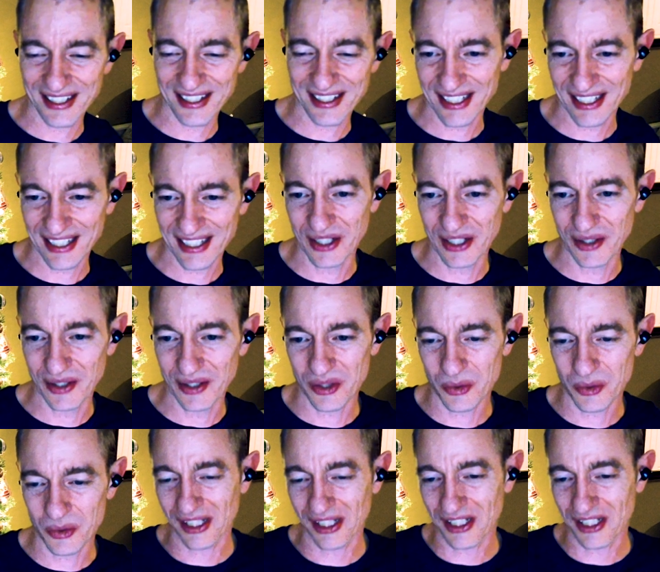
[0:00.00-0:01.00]
And, and
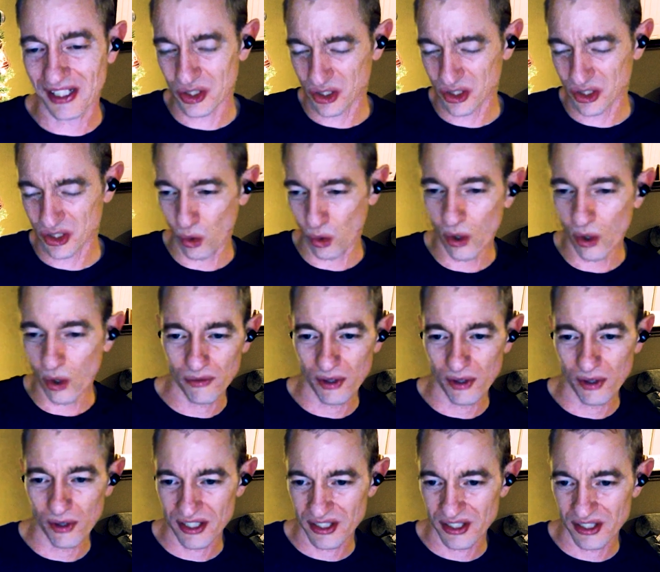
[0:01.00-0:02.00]
it's just your
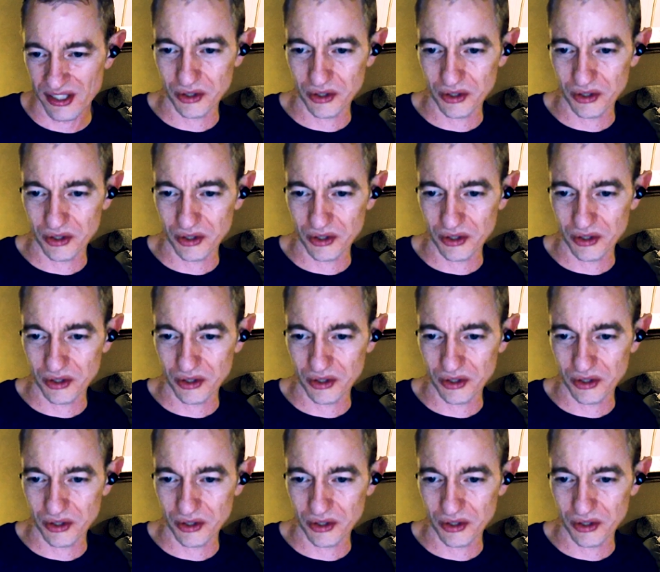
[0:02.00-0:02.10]
voice,